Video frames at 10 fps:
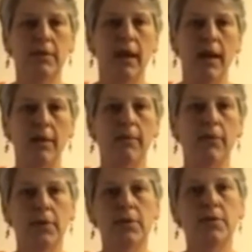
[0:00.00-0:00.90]
um,
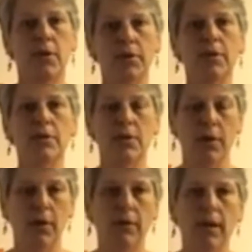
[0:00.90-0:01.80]
for Soul to
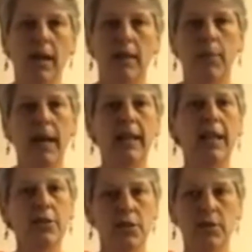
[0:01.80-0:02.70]
Soul
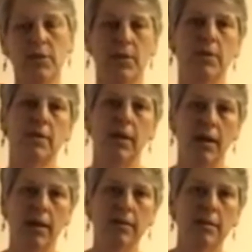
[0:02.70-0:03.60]
Payless Shoe Source
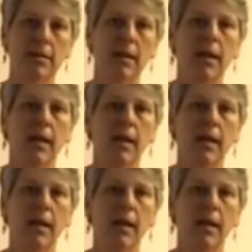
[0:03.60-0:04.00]
cards